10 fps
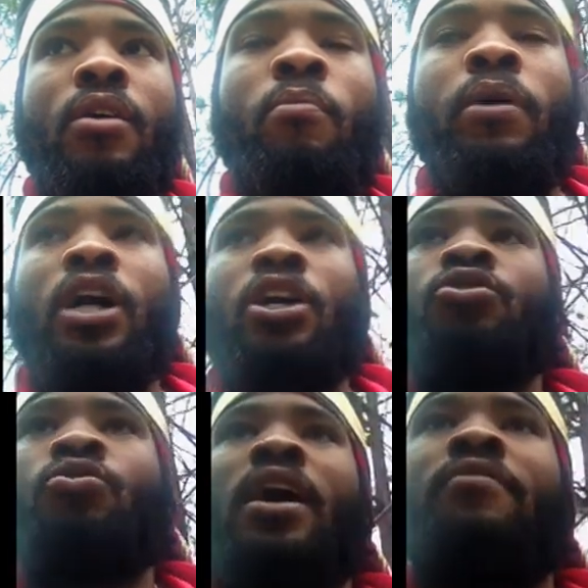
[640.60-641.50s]
because
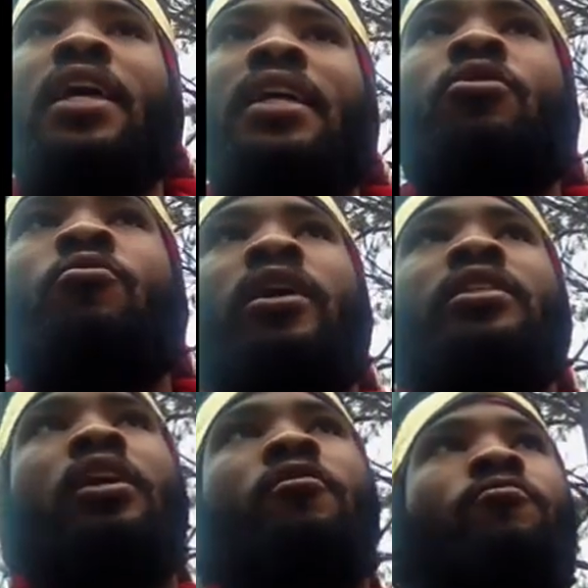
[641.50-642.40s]
you have that
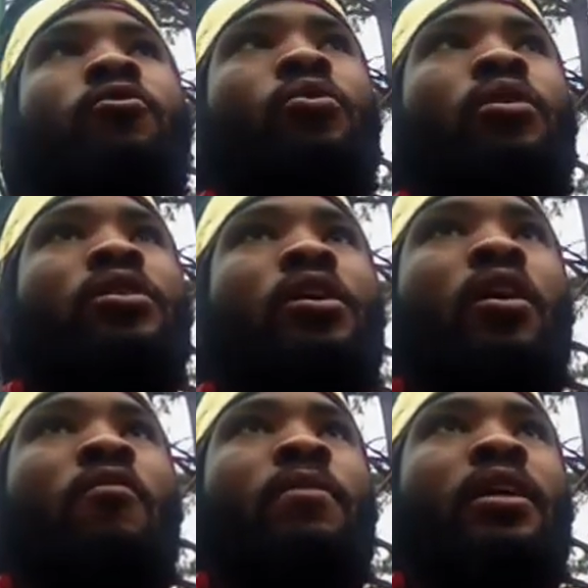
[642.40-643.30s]
direct influence
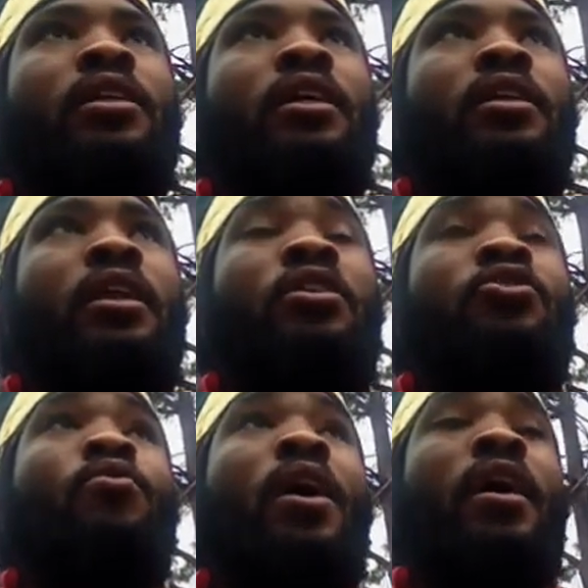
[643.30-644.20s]
of melanin, and
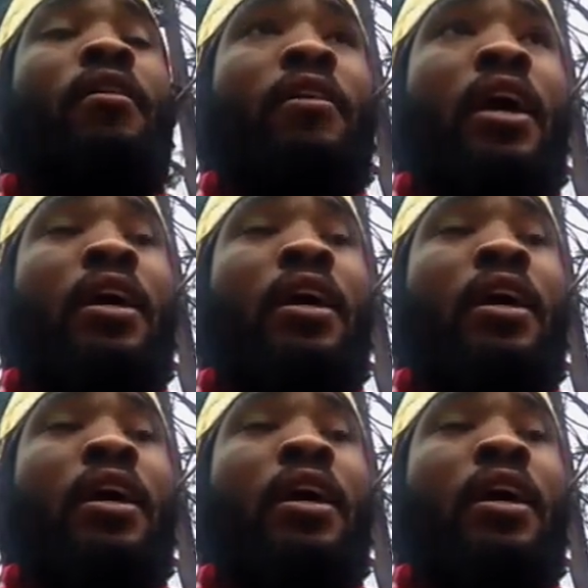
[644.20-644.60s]
you have